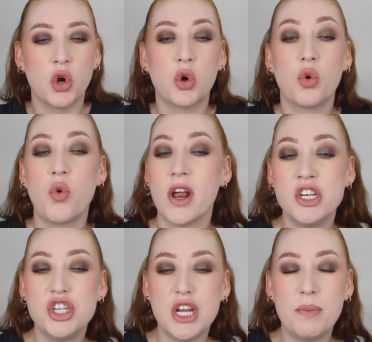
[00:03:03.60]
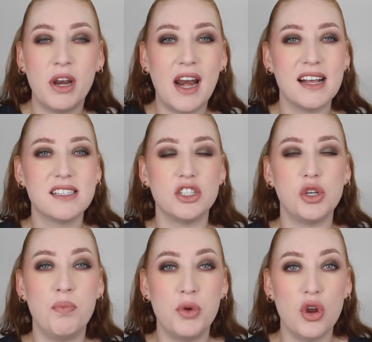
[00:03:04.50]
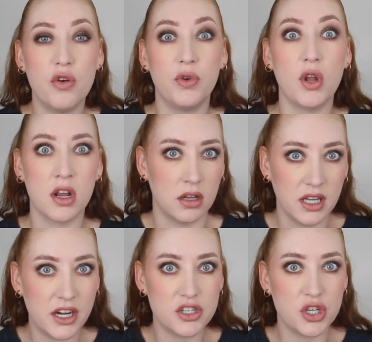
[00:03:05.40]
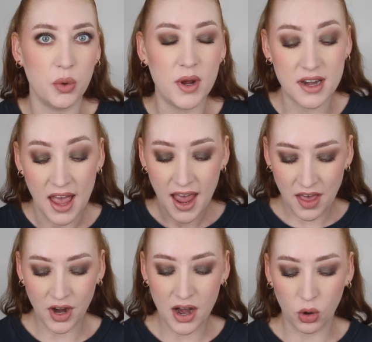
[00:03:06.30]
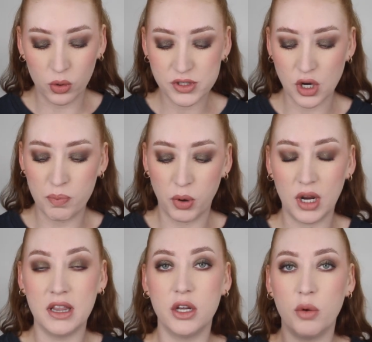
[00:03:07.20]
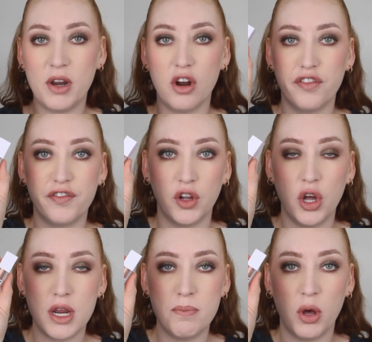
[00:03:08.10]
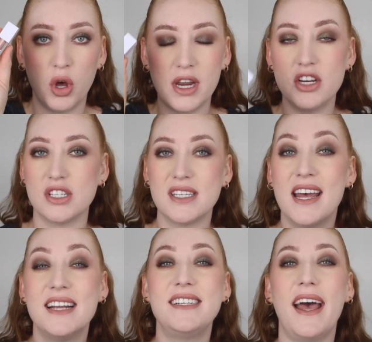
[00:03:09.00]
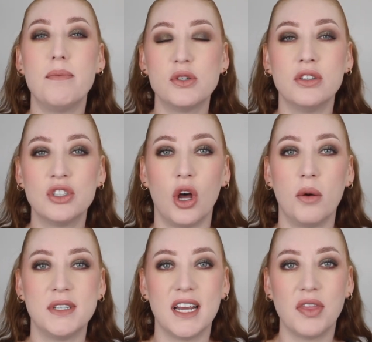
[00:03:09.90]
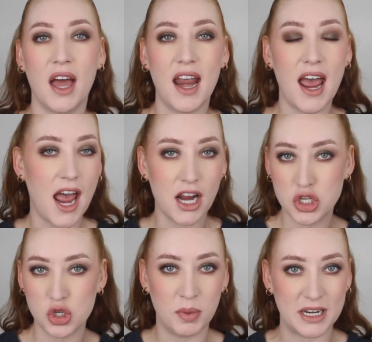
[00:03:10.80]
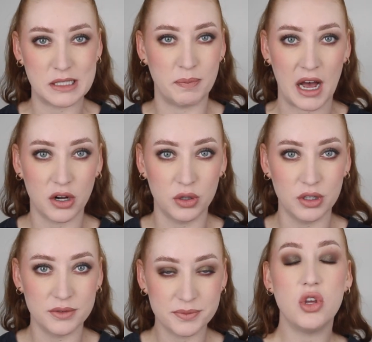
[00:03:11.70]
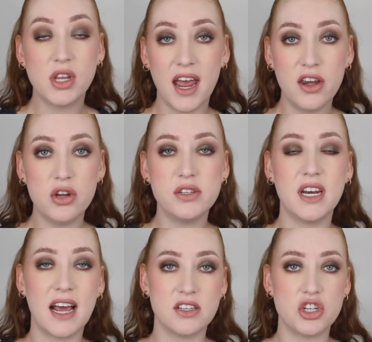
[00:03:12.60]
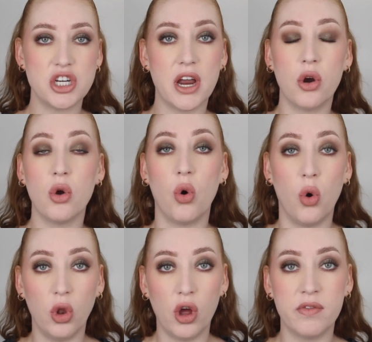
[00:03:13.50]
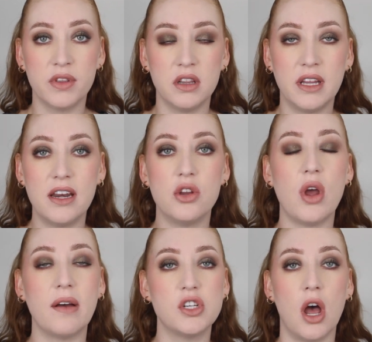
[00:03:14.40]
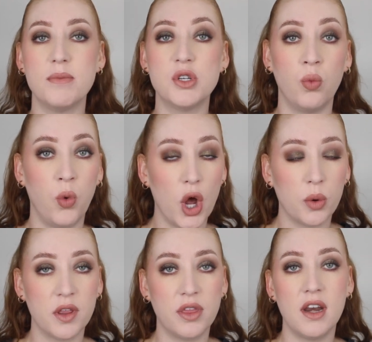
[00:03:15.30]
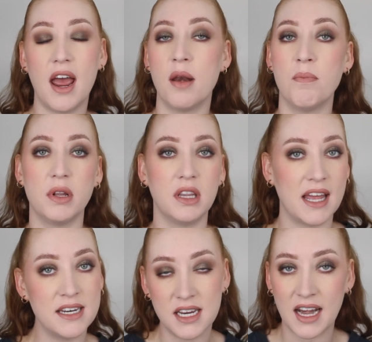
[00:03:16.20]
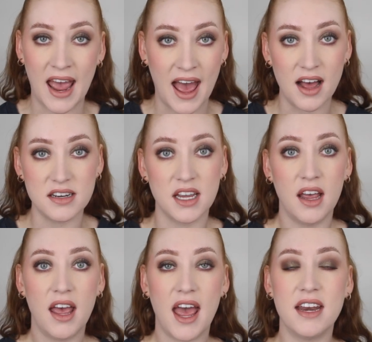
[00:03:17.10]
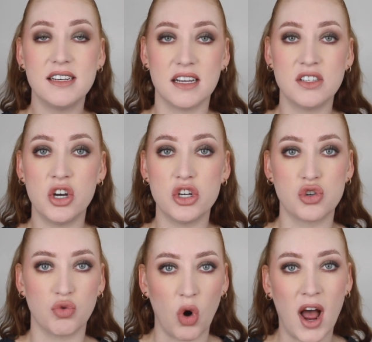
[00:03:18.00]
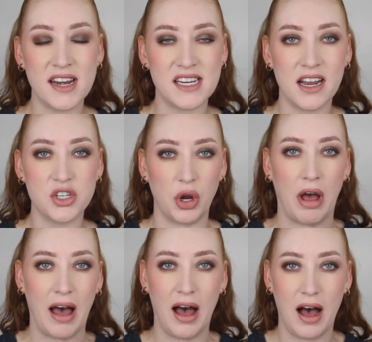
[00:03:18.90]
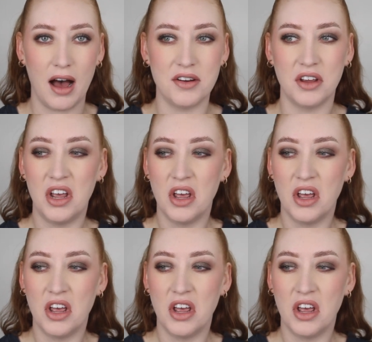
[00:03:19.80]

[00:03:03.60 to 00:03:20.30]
grungy, but it has such a beautiful glitter to it. And then I also put a little bit of Flirty Birdie just tapped on top to get that extra bit of sparkle. You can use it as a shadow all over the lid. You have time to work with it and blend it out, and it doesn't dry down to a hard,